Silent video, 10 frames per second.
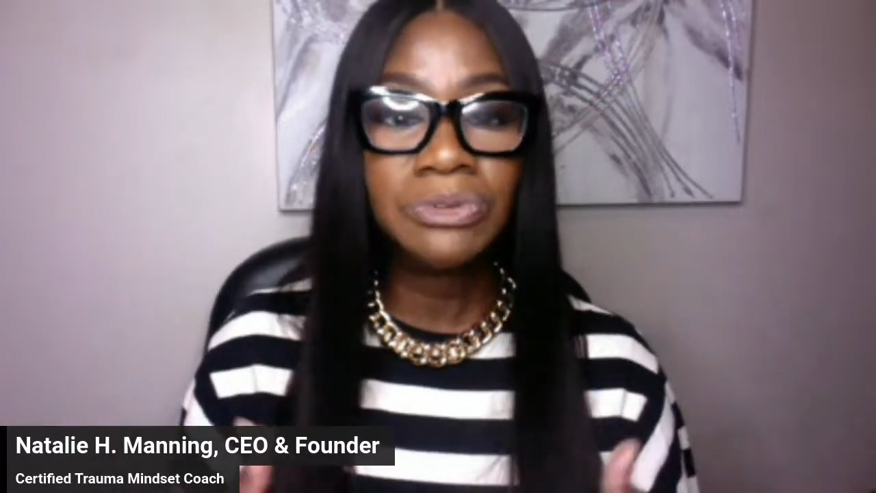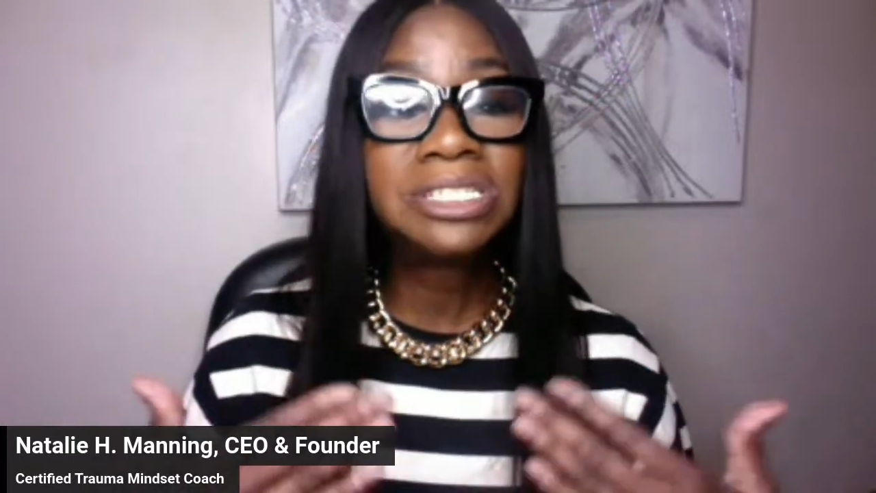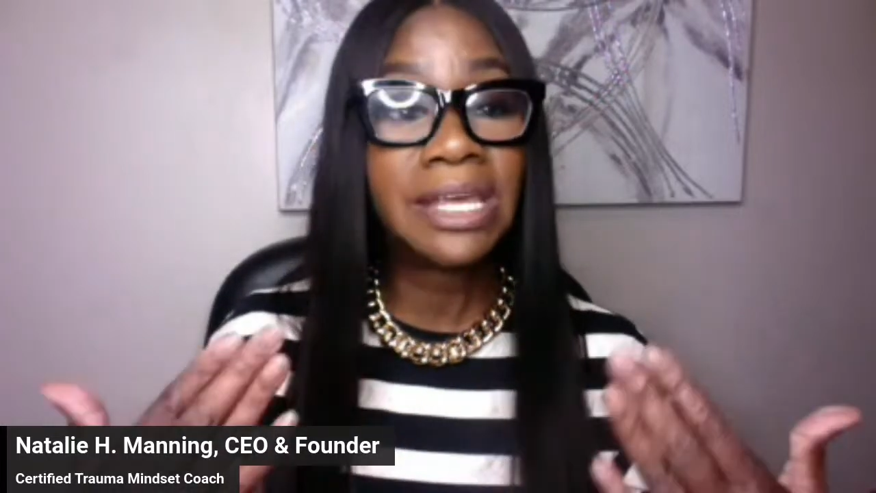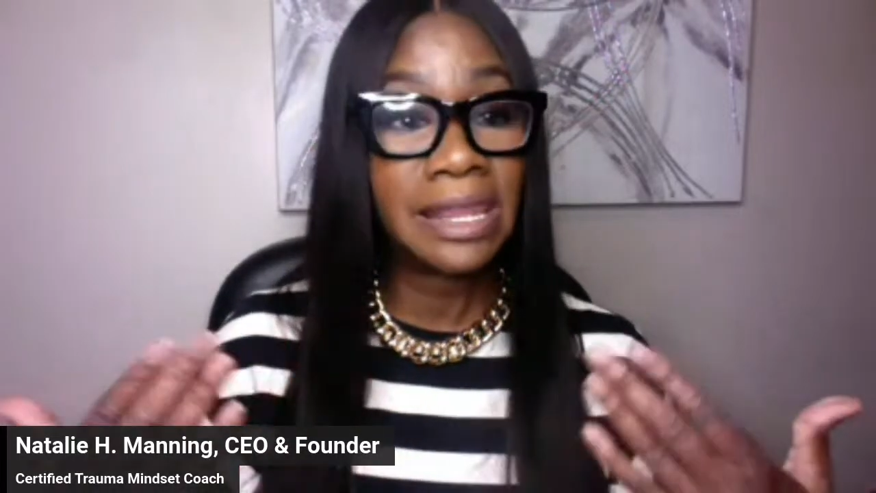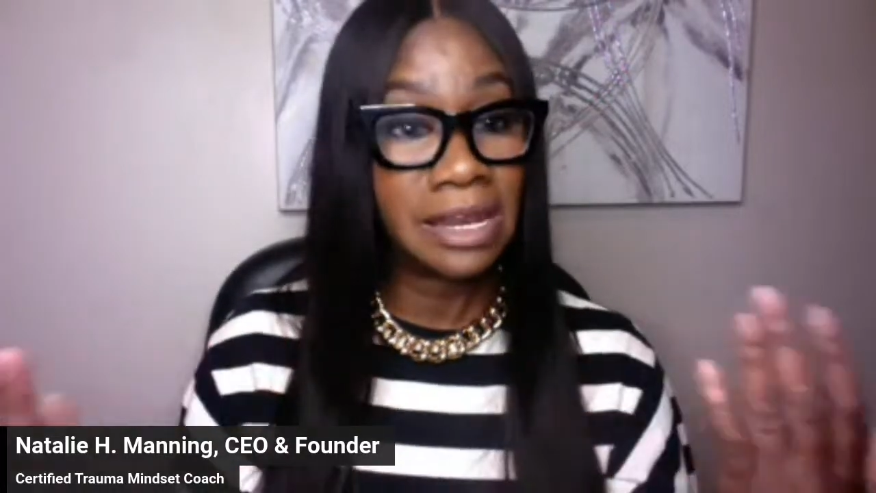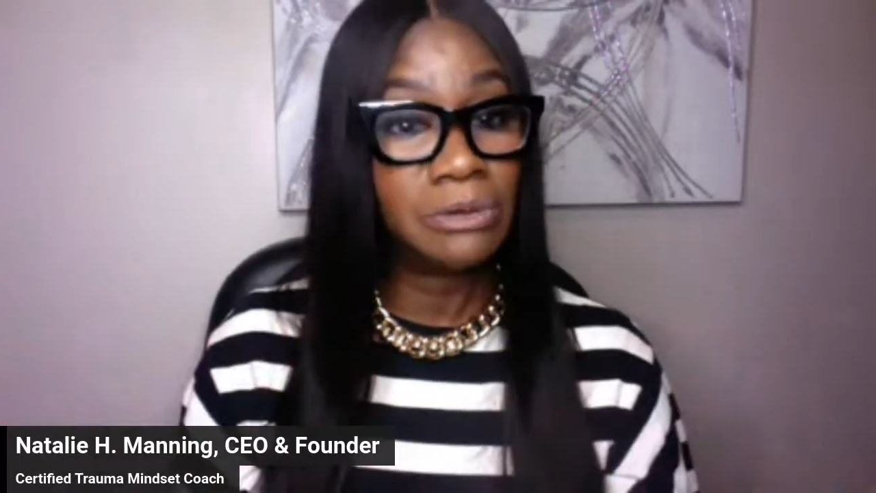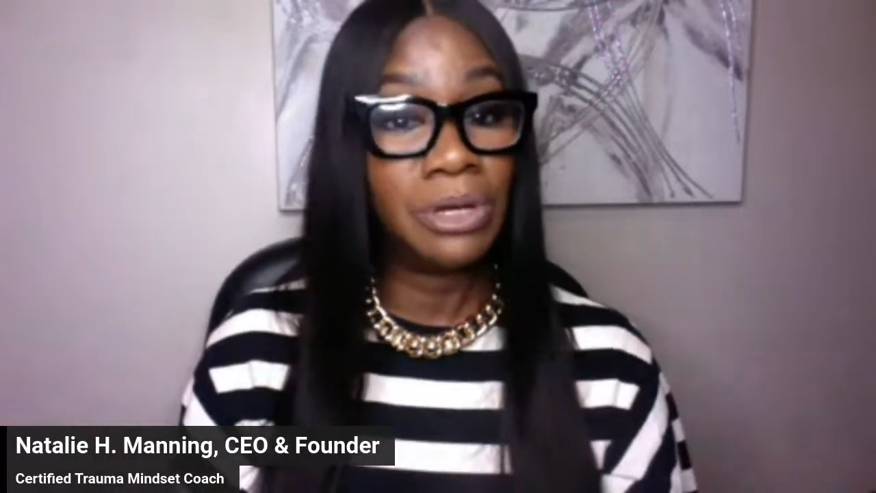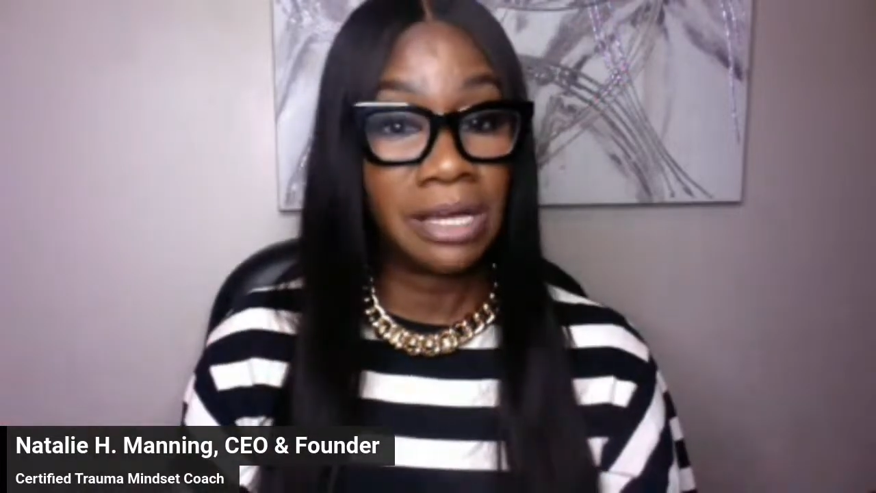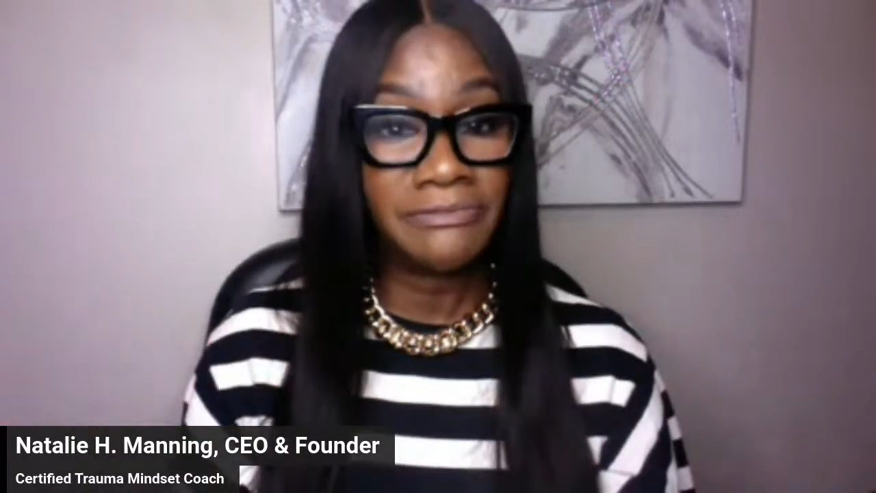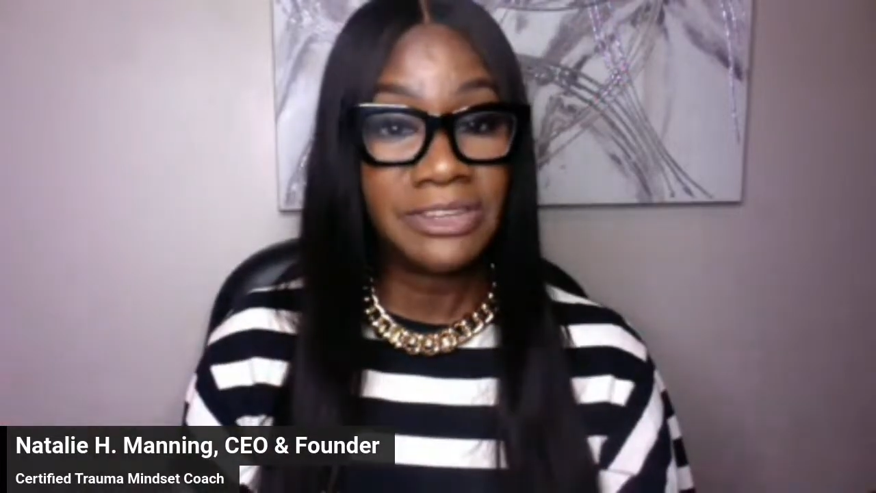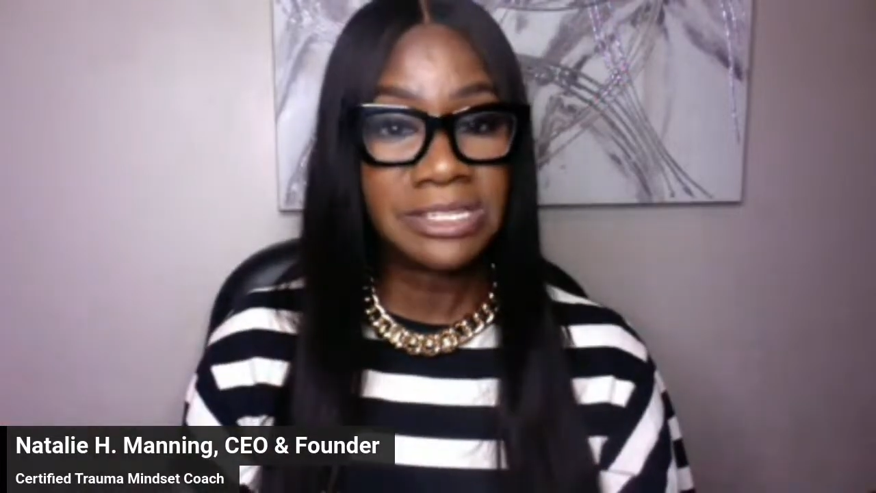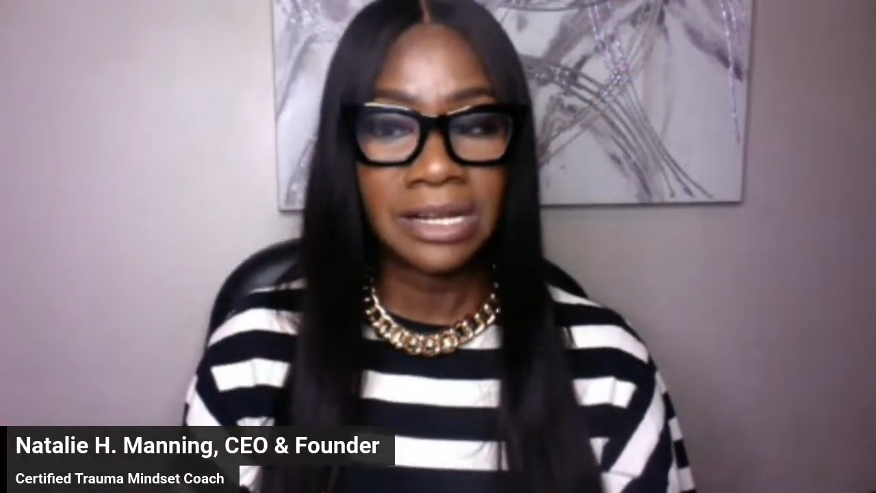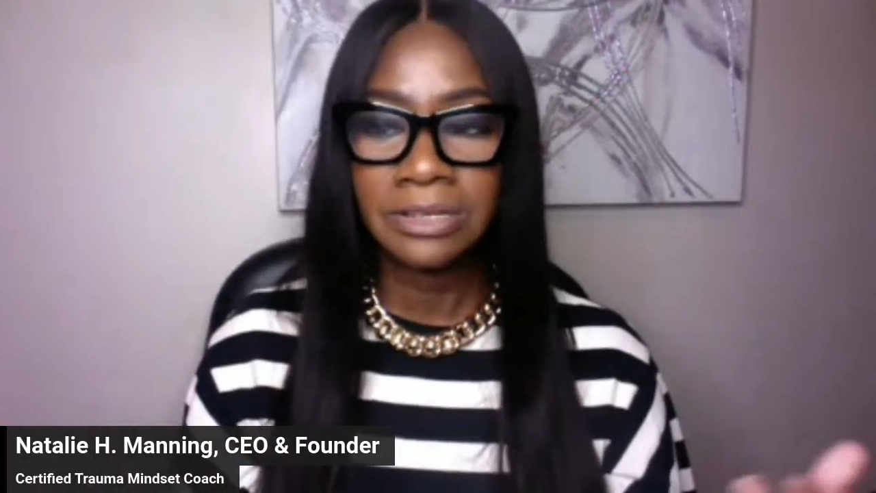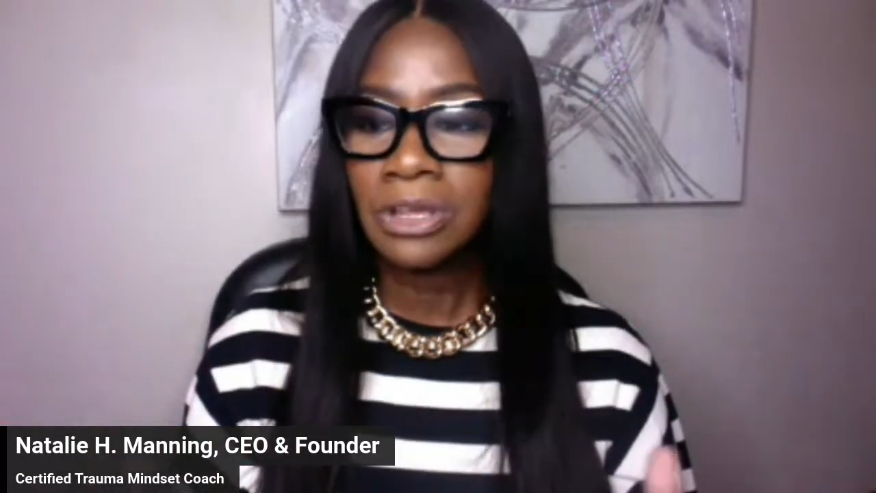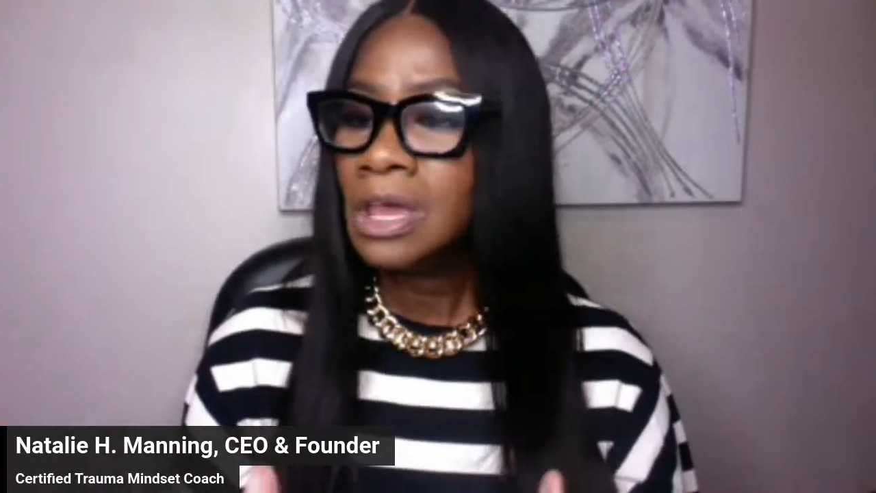would say that he would come
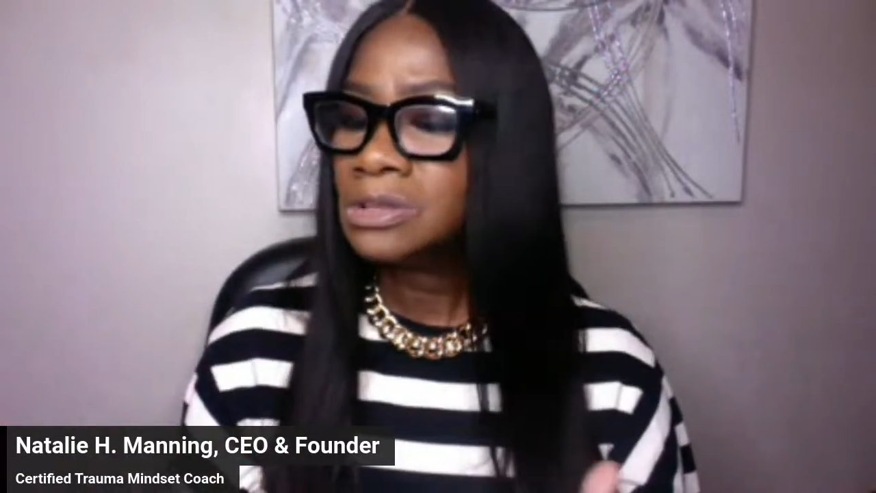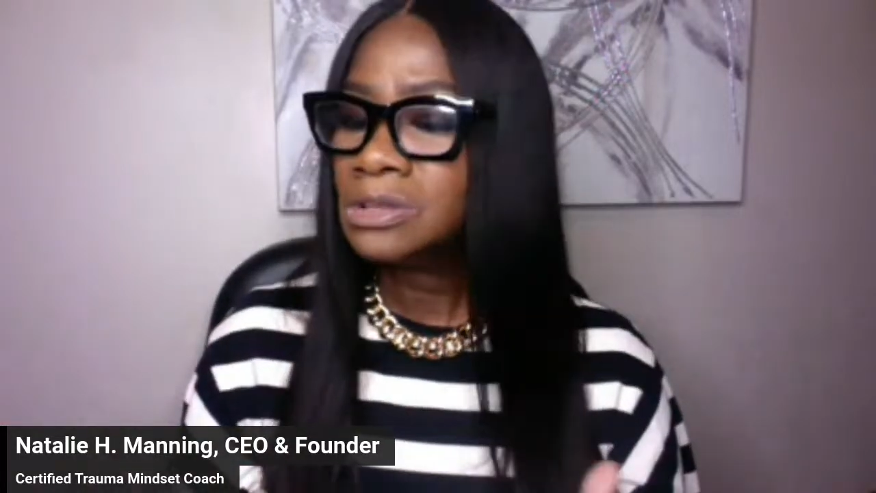visit us.